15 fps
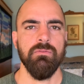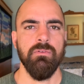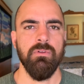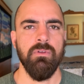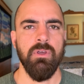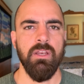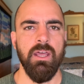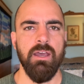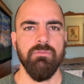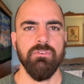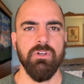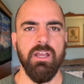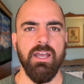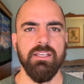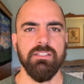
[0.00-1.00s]
and after
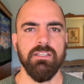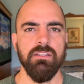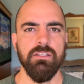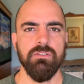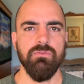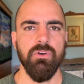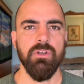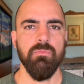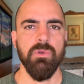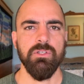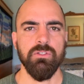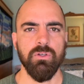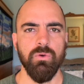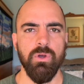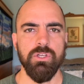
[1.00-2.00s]
asking this
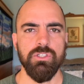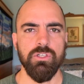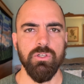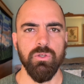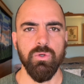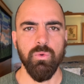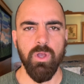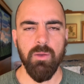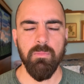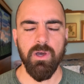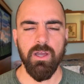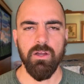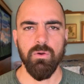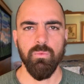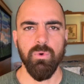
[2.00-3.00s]
fundamental question, who am
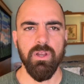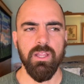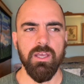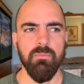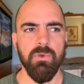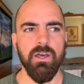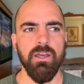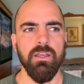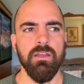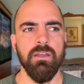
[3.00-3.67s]
I or what am I,